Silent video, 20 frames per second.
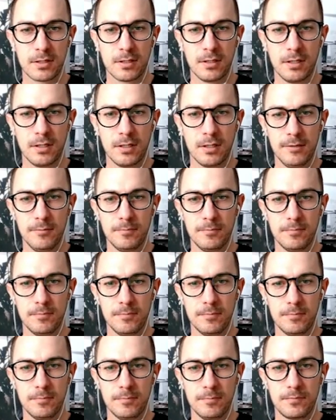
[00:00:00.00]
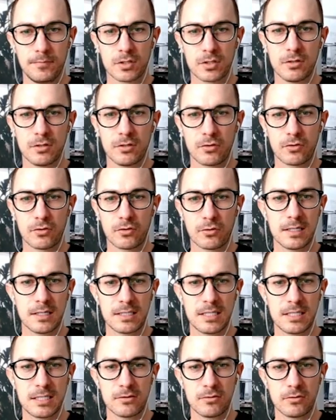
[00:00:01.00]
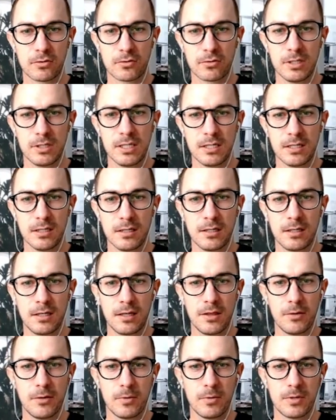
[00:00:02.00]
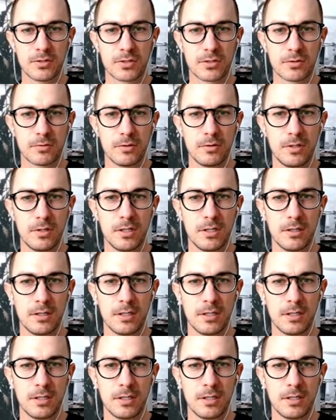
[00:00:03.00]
There's a little creek, a seasonal creek that runs through here.